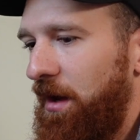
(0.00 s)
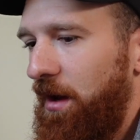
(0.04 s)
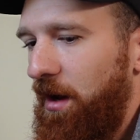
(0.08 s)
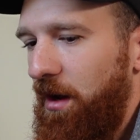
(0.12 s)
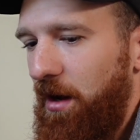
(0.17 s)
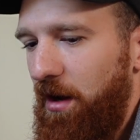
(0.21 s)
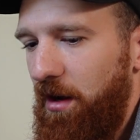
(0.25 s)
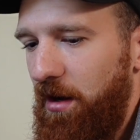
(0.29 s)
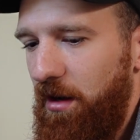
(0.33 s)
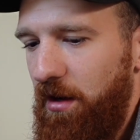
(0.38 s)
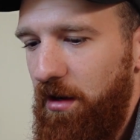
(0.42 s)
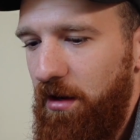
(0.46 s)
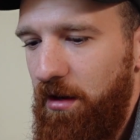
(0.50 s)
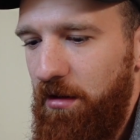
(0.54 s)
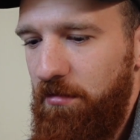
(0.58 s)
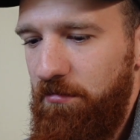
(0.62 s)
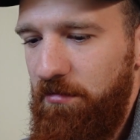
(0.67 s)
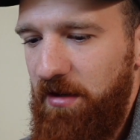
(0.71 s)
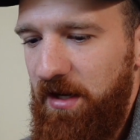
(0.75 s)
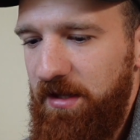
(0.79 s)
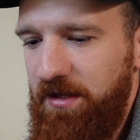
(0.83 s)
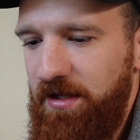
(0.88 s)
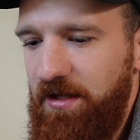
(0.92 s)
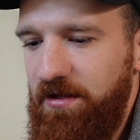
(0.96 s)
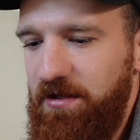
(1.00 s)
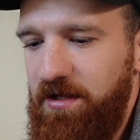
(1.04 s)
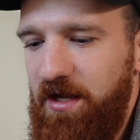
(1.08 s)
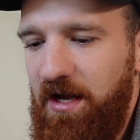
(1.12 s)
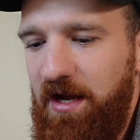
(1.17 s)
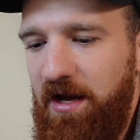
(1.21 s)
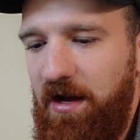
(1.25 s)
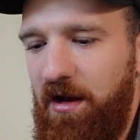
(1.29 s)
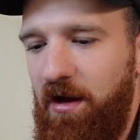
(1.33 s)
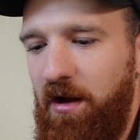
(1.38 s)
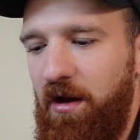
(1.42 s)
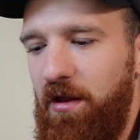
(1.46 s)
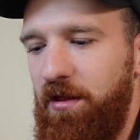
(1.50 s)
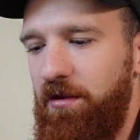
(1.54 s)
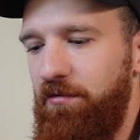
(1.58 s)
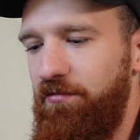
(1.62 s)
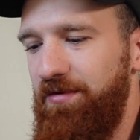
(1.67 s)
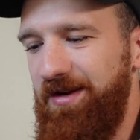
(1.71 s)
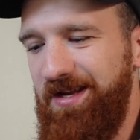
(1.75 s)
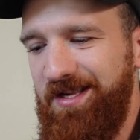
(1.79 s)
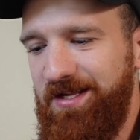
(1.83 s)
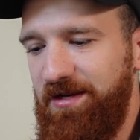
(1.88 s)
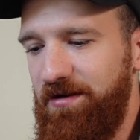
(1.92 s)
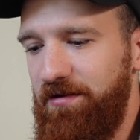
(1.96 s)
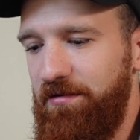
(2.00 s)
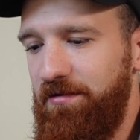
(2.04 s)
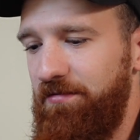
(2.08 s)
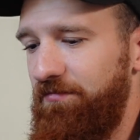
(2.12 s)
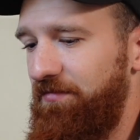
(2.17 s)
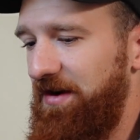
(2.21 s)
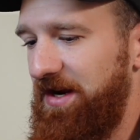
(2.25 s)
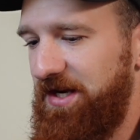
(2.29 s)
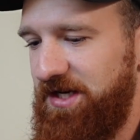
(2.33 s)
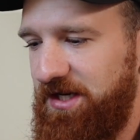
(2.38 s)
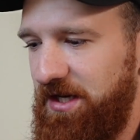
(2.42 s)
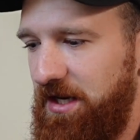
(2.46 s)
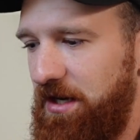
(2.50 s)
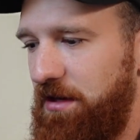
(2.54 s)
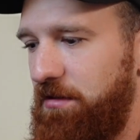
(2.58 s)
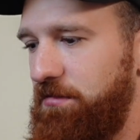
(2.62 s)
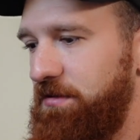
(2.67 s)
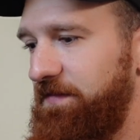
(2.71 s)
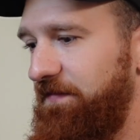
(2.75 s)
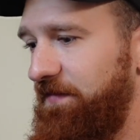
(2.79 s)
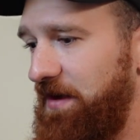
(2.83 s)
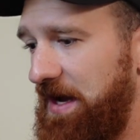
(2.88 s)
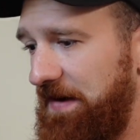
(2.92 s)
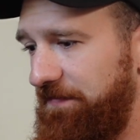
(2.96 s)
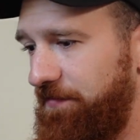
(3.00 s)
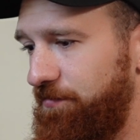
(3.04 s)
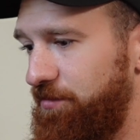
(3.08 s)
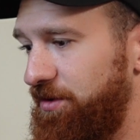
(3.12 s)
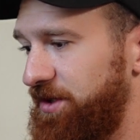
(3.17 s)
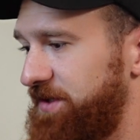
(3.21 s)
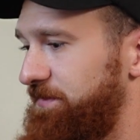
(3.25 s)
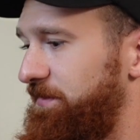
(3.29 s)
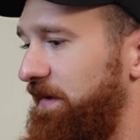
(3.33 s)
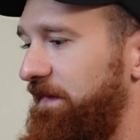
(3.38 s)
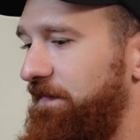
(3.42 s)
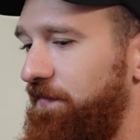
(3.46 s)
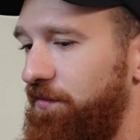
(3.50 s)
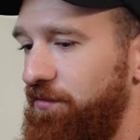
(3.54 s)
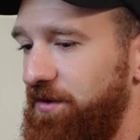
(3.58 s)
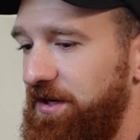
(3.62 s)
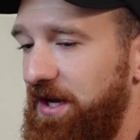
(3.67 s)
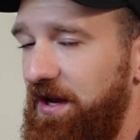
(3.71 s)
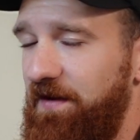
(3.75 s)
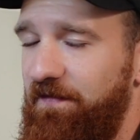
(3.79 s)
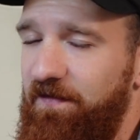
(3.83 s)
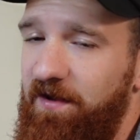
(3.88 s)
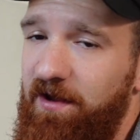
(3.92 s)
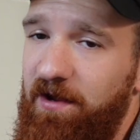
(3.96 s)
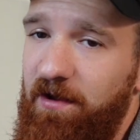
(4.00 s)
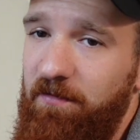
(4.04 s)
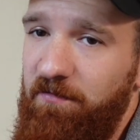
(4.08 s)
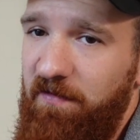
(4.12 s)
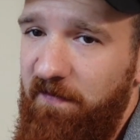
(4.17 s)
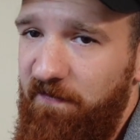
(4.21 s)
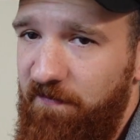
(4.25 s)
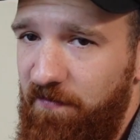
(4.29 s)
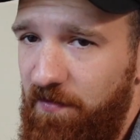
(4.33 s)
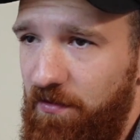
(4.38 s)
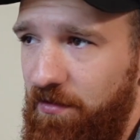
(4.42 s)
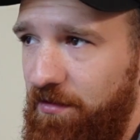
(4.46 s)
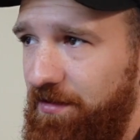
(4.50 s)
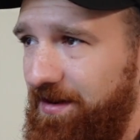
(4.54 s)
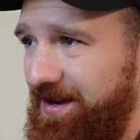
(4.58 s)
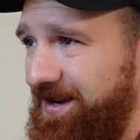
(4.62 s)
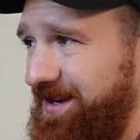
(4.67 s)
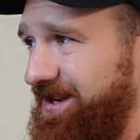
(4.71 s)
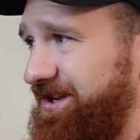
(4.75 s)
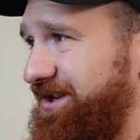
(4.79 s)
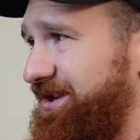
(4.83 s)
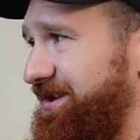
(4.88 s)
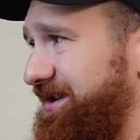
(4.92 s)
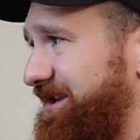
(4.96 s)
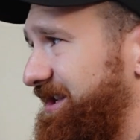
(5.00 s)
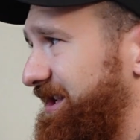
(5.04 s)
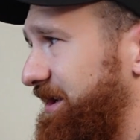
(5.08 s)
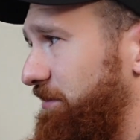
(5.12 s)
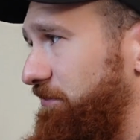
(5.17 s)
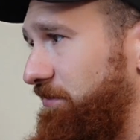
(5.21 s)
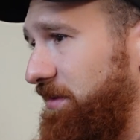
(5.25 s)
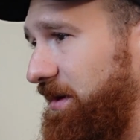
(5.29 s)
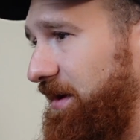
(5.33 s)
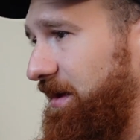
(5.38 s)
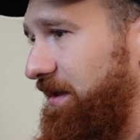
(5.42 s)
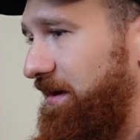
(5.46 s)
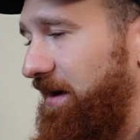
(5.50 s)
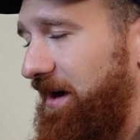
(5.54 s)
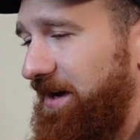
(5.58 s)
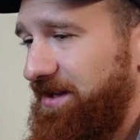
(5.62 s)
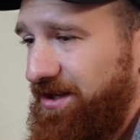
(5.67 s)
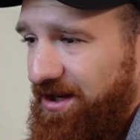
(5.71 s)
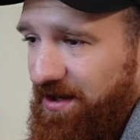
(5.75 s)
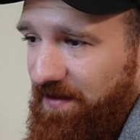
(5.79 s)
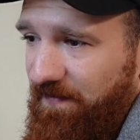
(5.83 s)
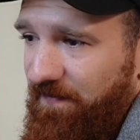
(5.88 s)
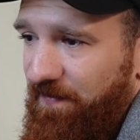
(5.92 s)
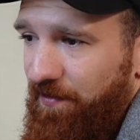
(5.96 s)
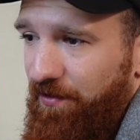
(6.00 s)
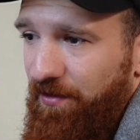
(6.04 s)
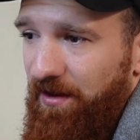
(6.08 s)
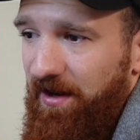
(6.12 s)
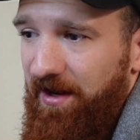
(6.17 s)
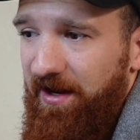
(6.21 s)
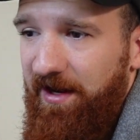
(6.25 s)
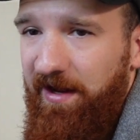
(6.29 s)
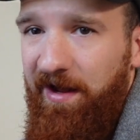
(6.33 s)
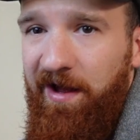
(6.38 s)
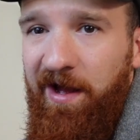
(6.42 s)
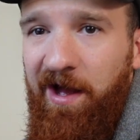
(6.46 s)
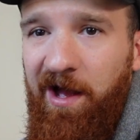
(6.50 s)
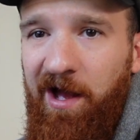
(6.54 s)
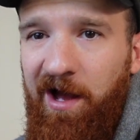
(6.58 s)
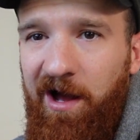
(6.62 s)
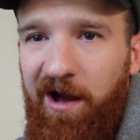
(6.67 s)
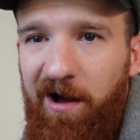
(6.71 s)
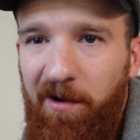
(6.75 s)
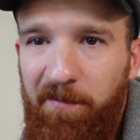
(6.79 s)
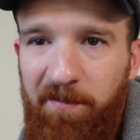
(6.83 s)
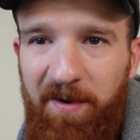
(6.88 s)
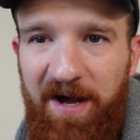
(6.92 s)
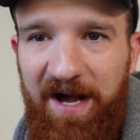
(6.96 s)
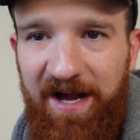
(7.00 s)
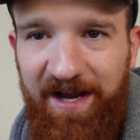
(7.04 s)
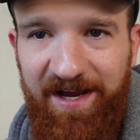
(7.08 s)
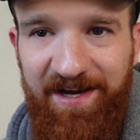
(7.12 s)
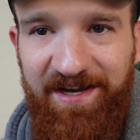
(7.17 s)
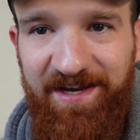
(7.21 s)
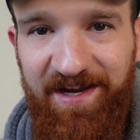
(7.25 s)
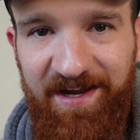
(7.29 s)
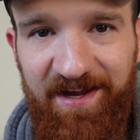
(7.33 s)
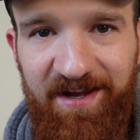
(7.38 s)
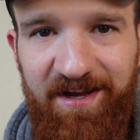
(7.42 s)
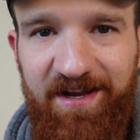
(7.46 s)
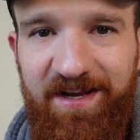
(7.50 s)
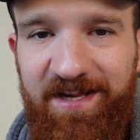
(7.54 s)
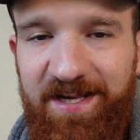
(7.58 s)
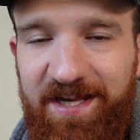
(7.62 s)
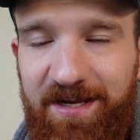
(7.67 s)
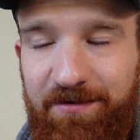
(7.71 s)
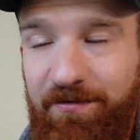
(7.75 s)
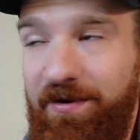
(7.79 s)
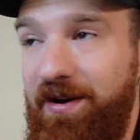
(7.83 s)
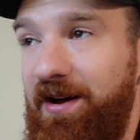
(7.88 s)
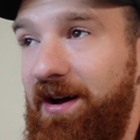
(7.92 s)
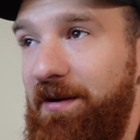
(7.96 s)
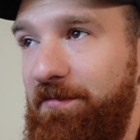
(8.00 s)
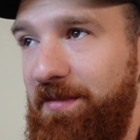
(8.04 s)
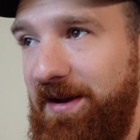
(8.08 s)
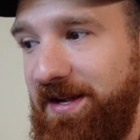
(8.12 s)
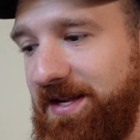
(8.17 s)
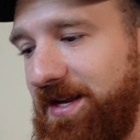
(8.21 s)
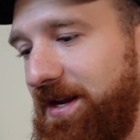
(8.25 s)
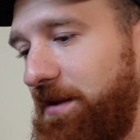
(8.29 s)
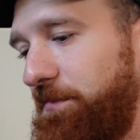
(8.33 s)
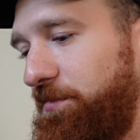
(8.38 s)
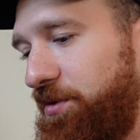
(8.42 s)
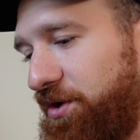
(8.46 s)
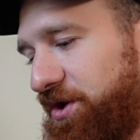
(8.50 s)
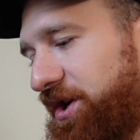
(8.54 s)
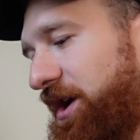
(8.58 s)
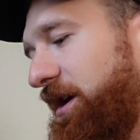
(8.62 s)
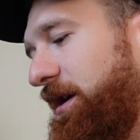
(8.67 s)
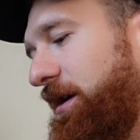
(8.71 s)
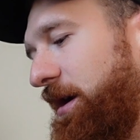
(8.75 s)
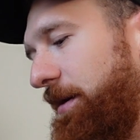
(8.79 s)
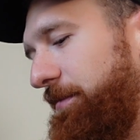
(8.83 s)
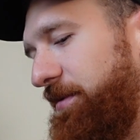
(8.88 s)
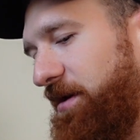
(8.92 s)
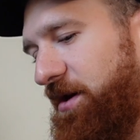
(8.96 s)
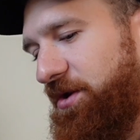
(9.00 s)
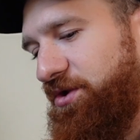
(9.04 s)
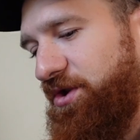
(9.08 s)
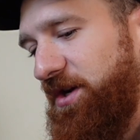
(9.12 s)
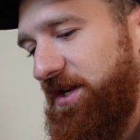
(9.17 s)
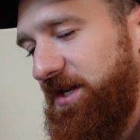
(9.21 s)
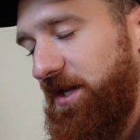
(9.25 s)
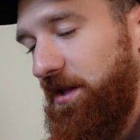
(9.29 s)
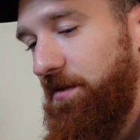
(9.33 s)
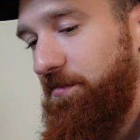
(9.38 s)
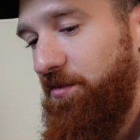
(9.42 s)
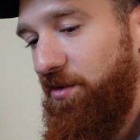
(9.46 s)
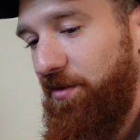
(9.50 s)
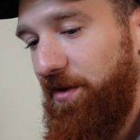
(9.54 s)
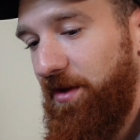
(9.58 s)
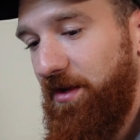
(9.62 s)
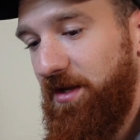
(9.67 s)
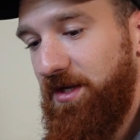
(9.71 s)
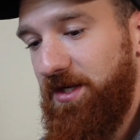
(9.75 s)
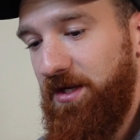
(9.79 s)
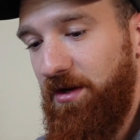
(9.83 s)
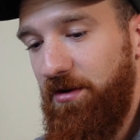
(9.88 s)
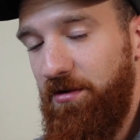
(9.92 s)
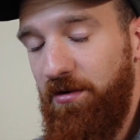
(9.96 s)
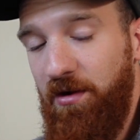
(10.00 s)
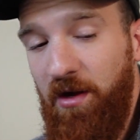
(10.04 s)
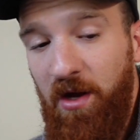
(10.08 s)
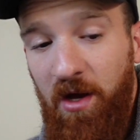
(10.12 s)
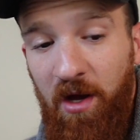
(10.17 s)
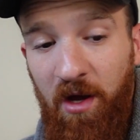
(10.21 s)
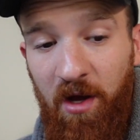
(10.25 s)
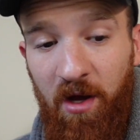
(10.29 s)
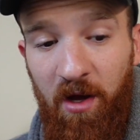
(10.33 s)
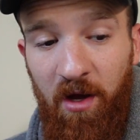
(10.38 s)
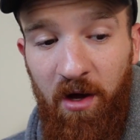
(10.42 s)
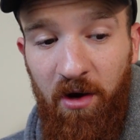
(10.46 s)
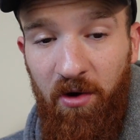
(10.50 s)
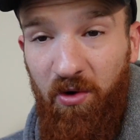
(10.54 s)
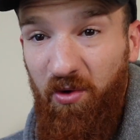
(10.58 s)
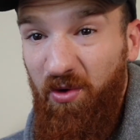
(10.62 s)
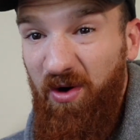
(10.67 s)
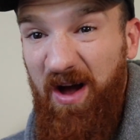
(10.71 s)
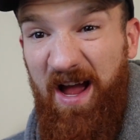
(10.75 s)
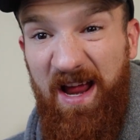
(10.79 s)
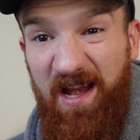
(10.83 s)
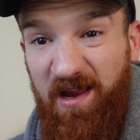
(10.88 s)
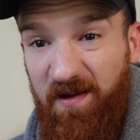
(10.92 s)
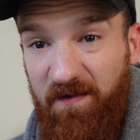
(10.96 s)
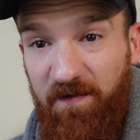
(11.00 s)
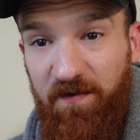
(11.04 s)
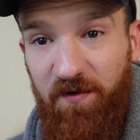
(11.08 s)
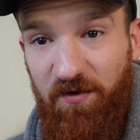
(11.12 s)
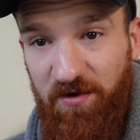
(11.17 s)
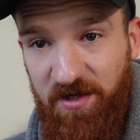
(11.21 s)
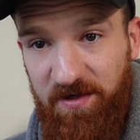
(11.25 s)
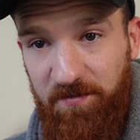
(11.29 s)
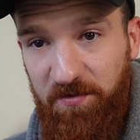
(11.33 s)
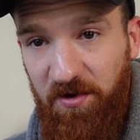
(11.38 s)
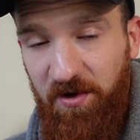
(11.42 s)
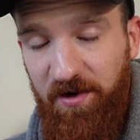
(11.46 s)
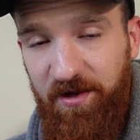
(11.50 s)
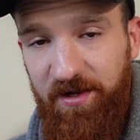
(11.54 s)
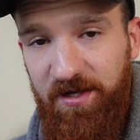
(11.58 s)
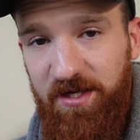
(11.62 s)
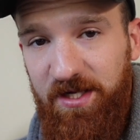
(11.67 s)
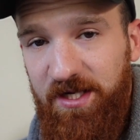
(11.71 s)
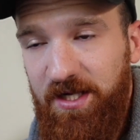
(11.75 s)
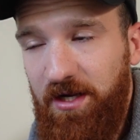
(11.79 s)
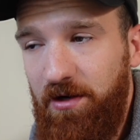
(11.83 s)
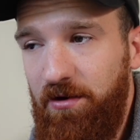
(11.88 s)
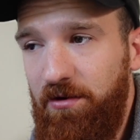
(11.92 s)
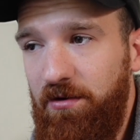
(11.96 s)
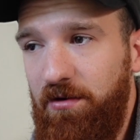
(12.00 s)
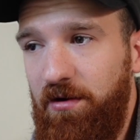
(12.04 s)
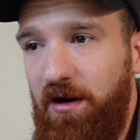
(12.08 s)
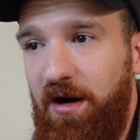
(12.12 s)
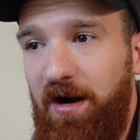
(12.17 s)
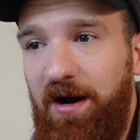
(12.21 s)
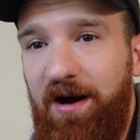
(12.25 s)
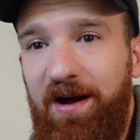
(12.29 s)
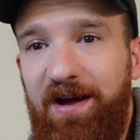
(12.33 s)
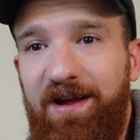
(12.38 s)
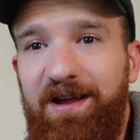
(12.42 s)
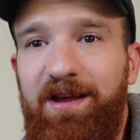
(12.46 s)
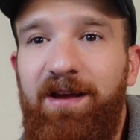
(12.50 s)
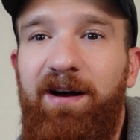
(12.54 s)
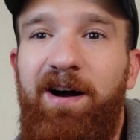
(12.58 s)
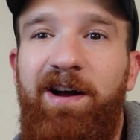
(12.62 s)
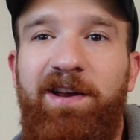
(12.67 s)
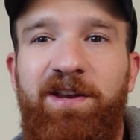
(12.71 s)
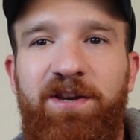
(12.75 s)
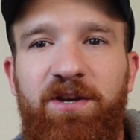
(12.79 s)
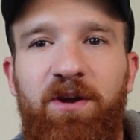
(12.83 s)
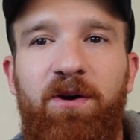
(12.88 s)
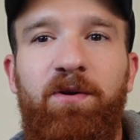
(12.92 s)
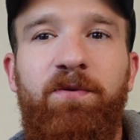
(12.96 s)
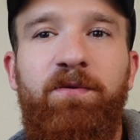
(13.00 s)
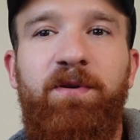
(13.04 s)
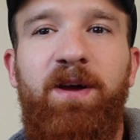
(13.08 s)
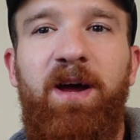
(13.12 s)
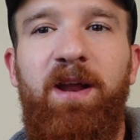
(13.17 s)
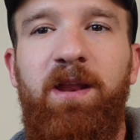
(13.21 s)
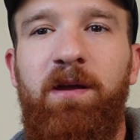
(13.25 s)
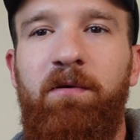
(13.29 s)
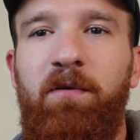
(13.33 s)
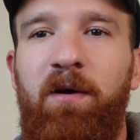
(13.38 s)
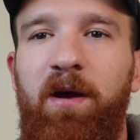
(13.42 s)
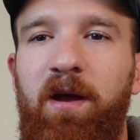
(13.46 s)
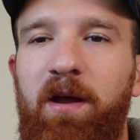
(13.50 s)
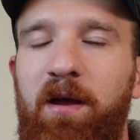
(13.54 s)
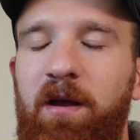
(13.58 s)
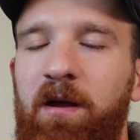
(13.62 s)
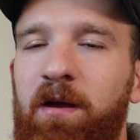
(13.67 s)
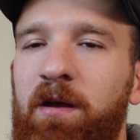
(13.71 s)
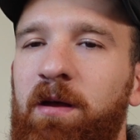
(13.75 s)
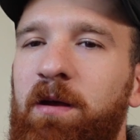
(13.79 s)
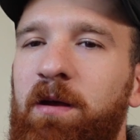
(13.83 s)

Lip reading: And then, yeah, the reason, rationale, if you haven't watched my full day of eating before, is just simply I just feel like a bag of dicks when I basically push in carbohydrates in the morning, so, or any food, to be honest, so I don't, anyway.